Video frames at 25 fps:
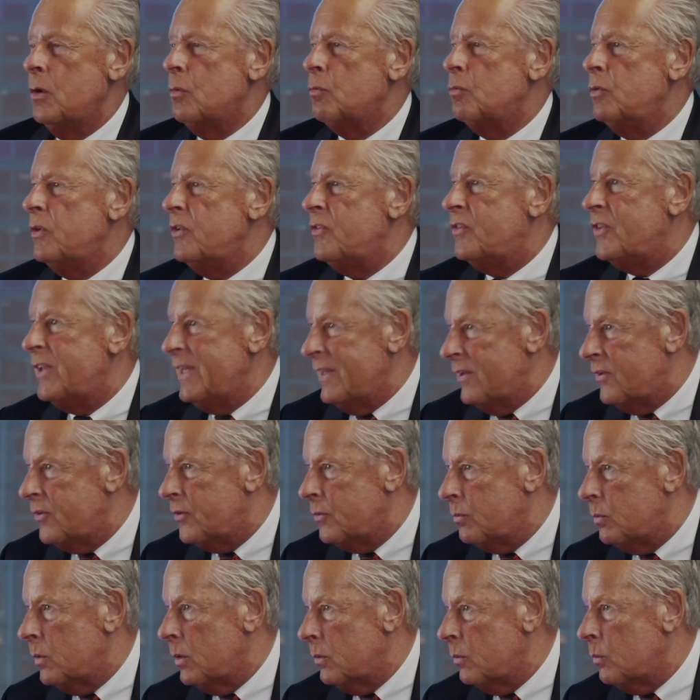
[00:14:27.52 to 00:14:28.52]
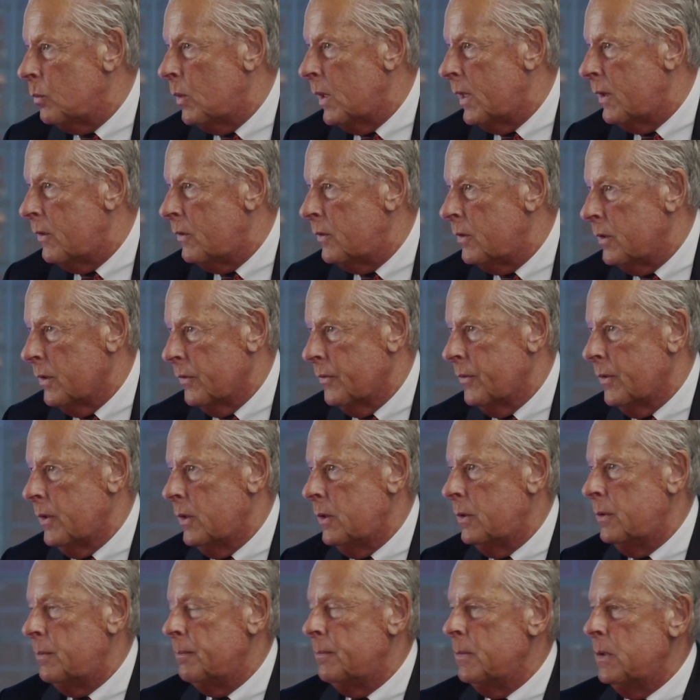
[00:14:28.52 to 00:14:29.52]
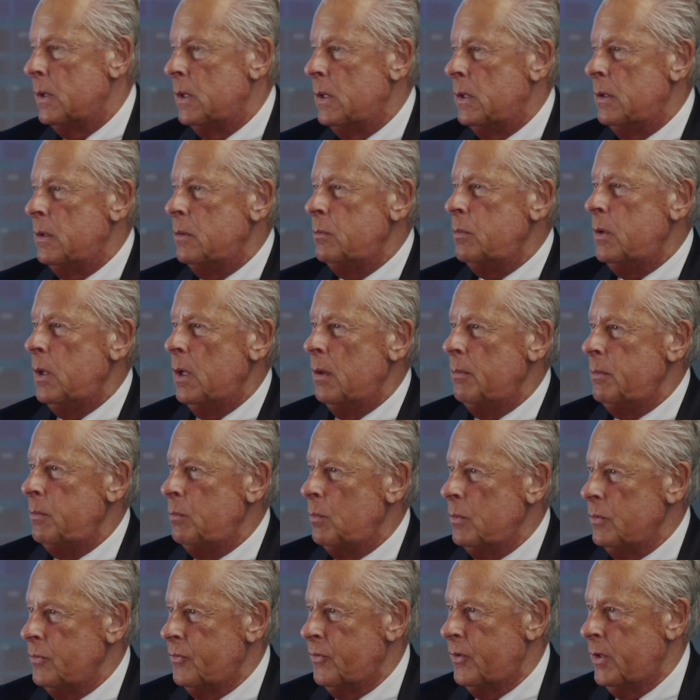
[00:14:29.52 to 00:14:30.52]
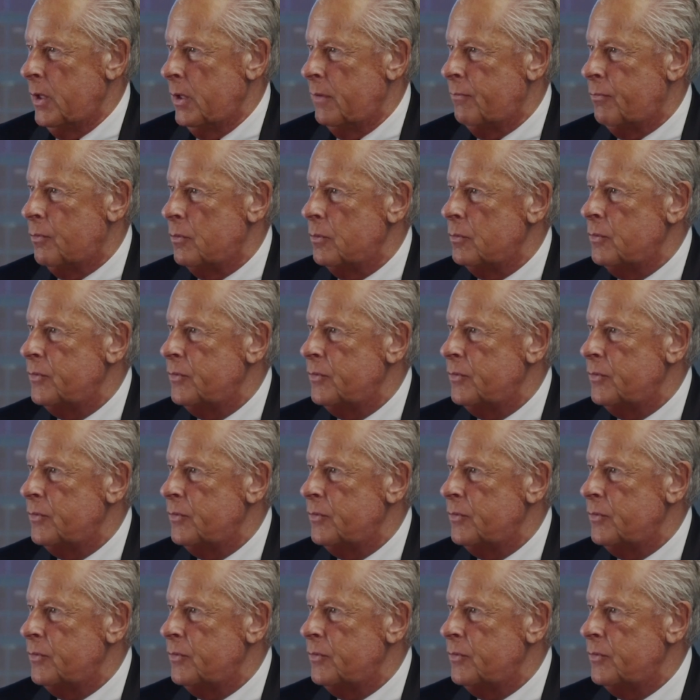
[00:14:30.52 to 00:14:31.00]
resist one way or another. Yes. I mean, what's the overall situation?